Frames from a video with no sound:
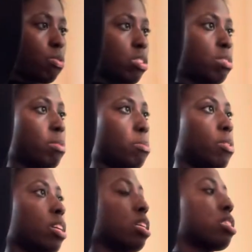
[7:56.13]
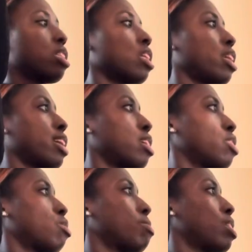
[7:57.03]
because I'm like putting it into the light a
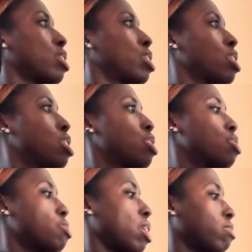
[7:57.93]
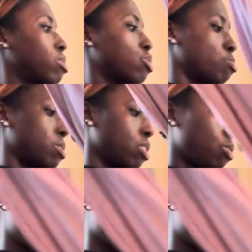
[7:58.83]
little bit. You have to just be a little